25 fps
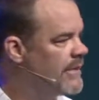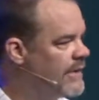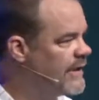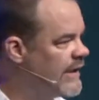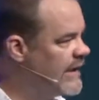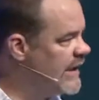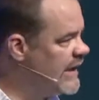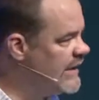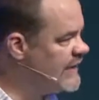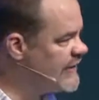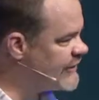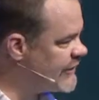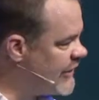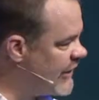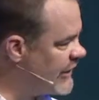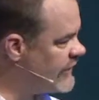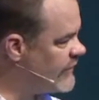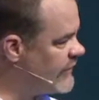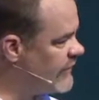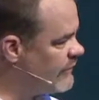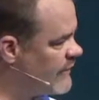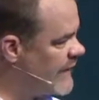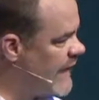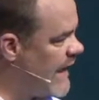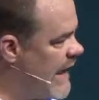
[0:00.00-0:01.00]
But then he
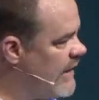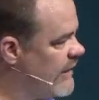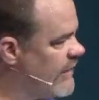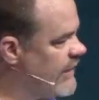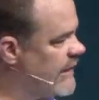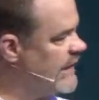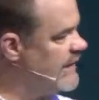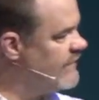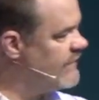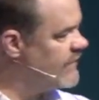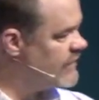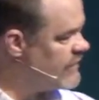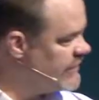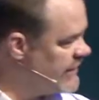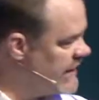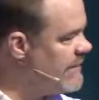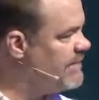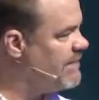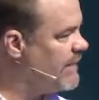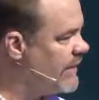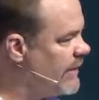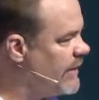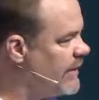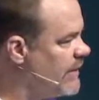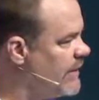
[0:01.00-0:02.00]
sunk the reality even
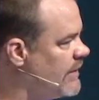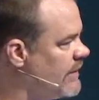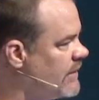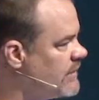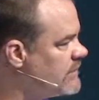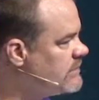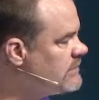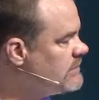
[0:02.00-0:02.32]
deeper.